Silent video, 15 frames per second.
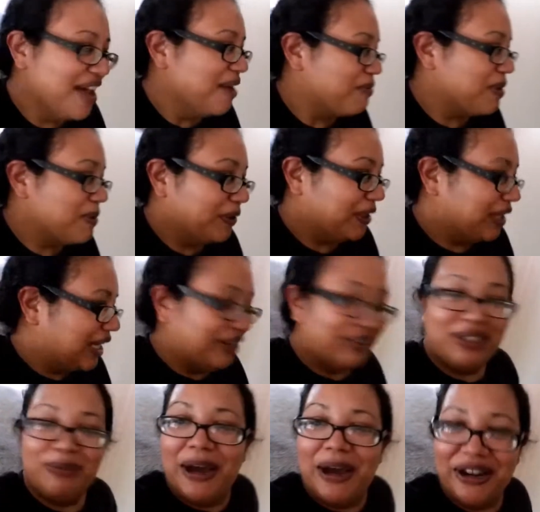People love
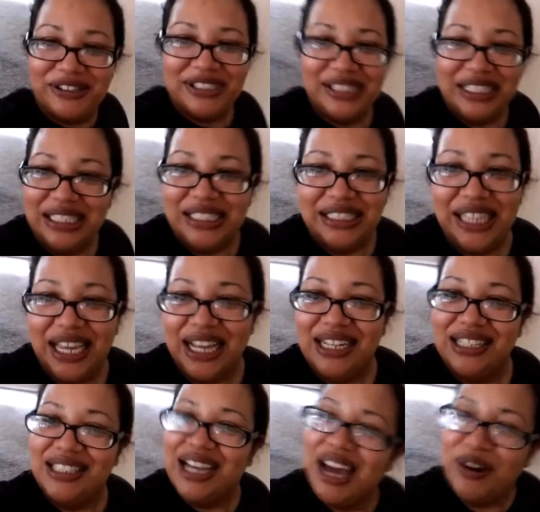spiders these days.
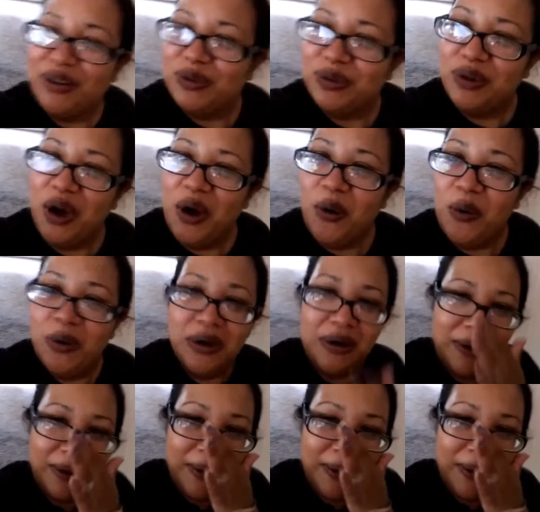I don't know.